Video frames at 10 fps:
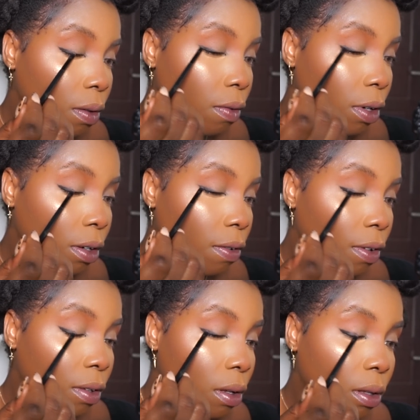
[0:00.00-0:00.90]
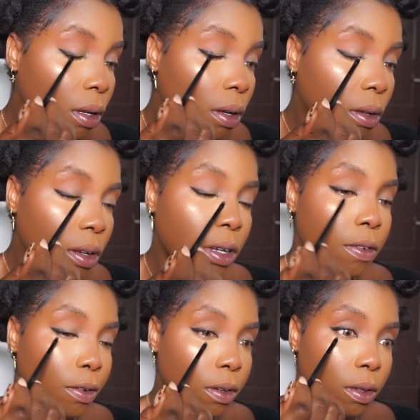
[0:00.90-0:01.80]
Very versatile. You can
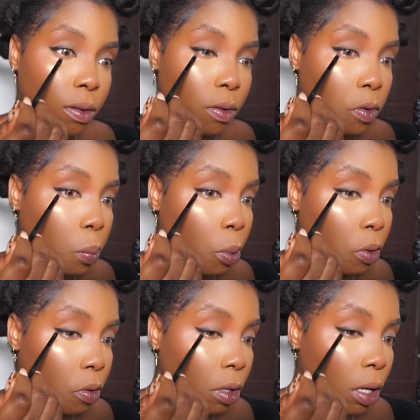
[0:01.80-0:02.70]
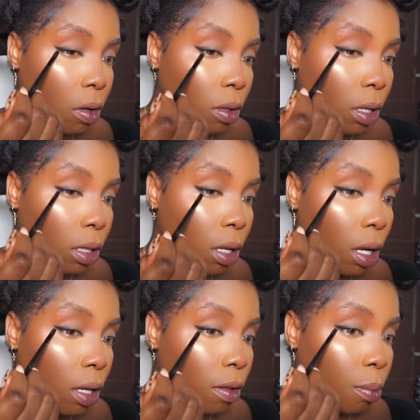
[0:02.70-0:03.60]
even use it to smudge like under the
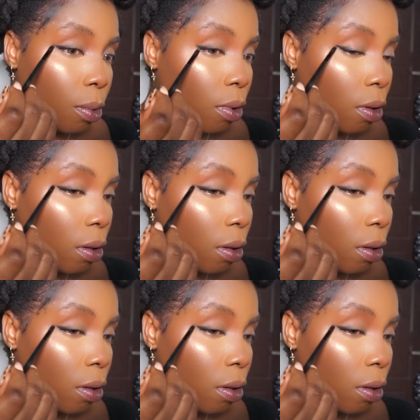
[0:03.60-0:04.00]
eyes, but